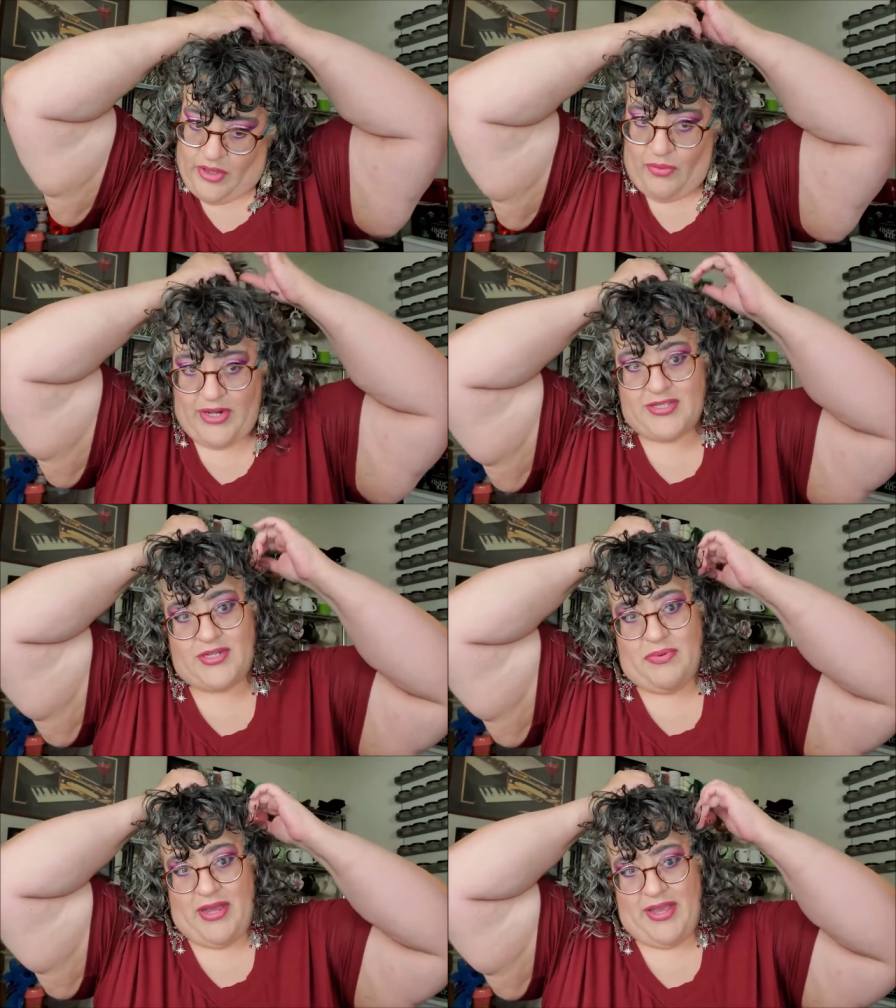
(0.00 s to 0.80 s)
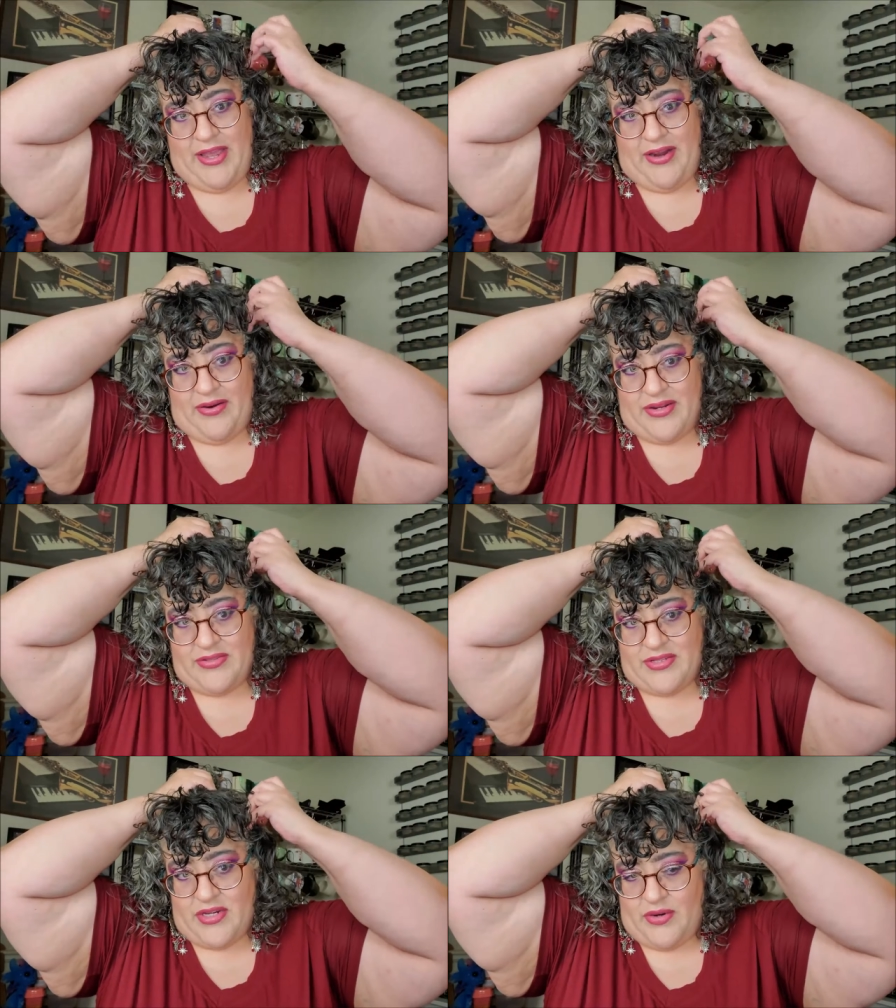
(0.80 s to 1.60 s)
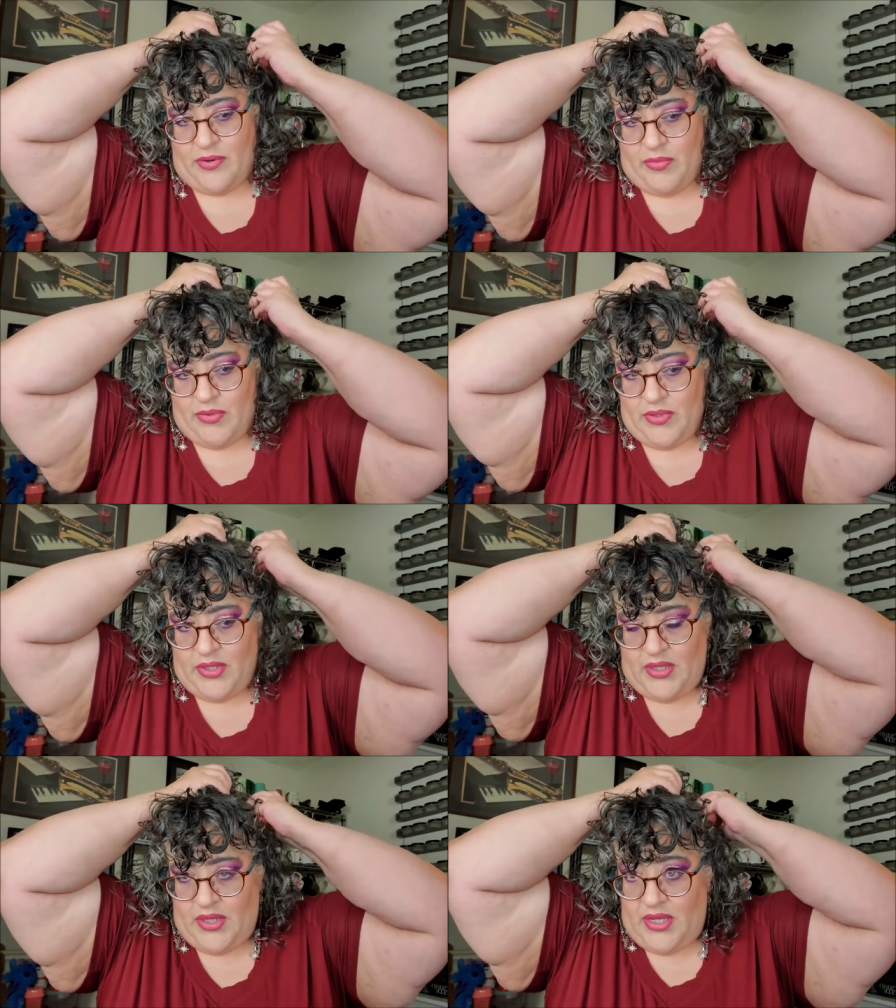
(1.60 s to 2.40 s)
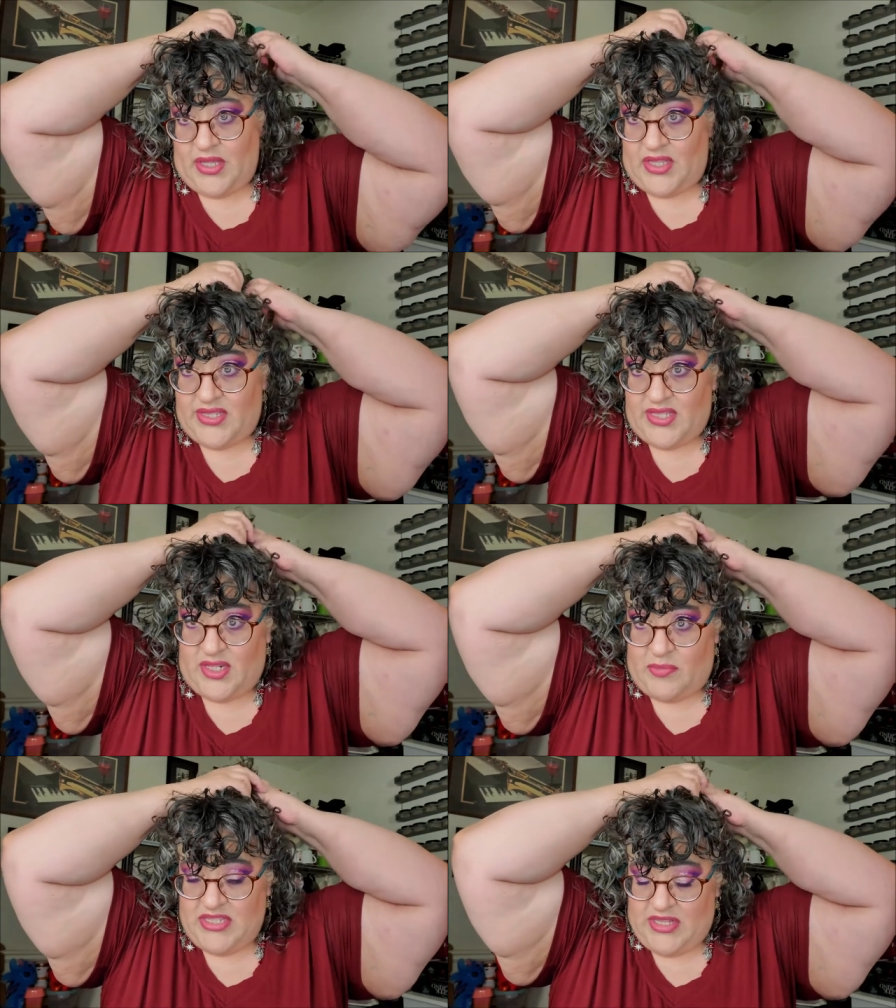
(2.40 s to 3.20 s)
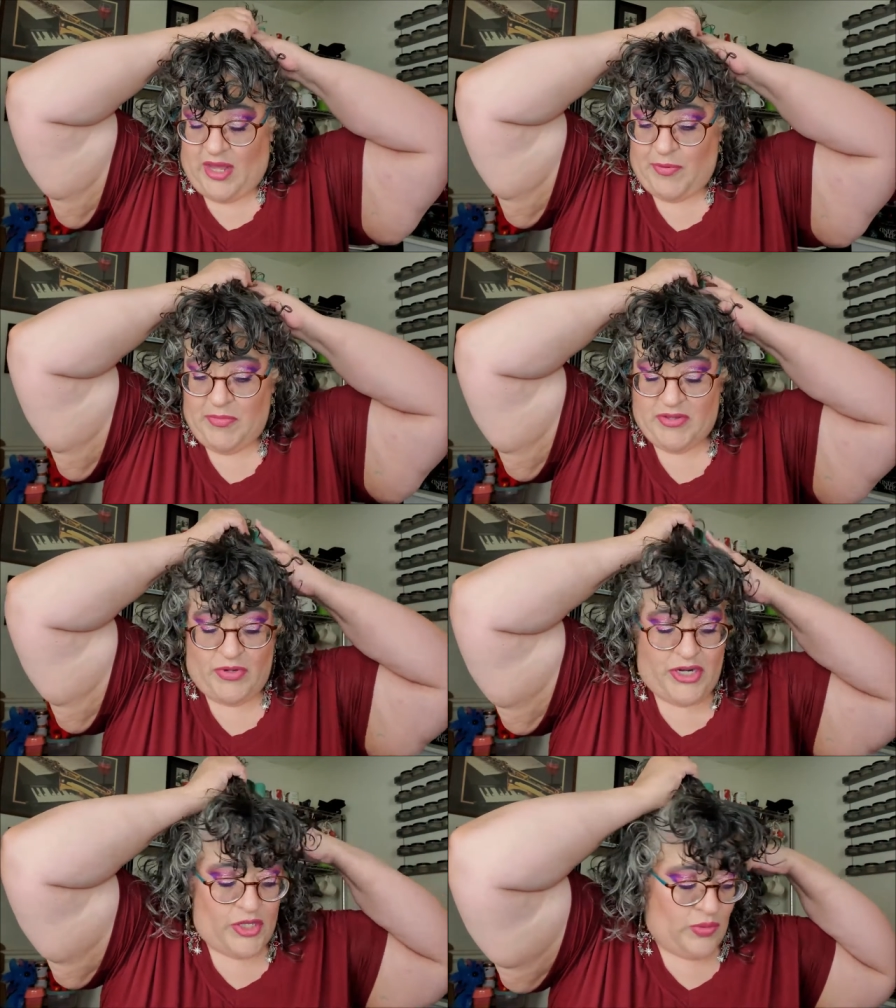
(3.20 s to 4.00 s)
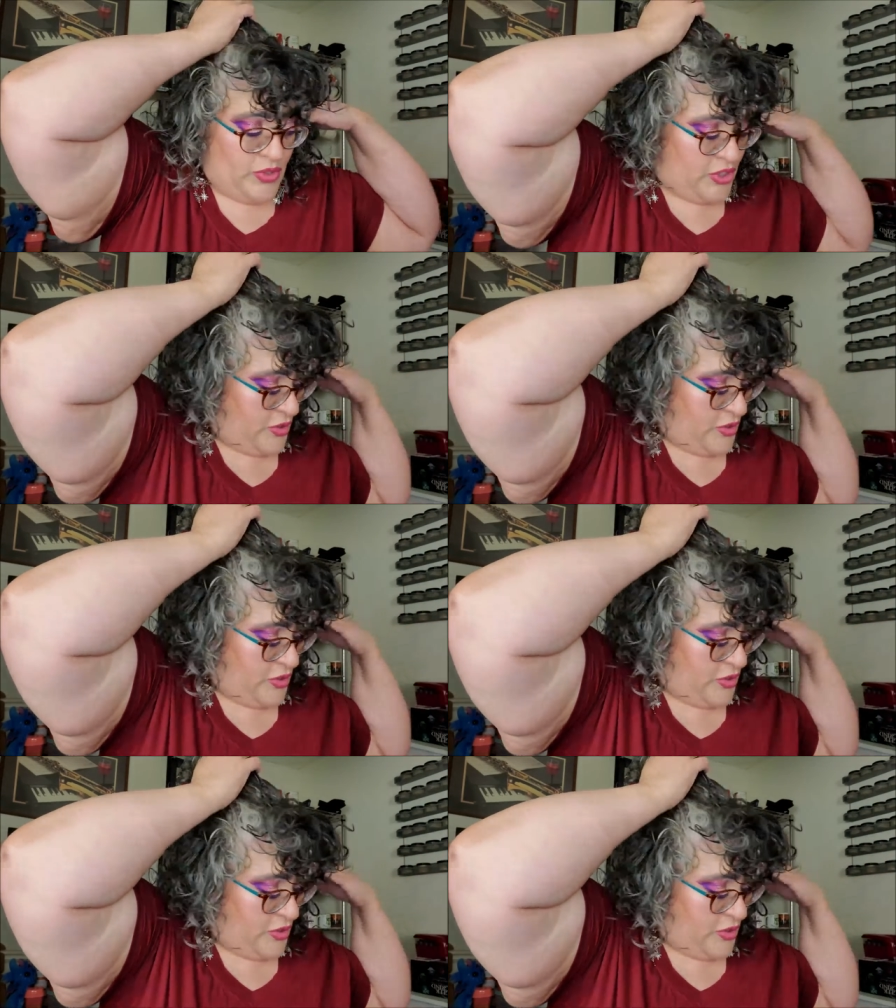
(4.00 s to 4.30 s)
than the rest of my hair. It's terrible. This is going to be sloppy. What are you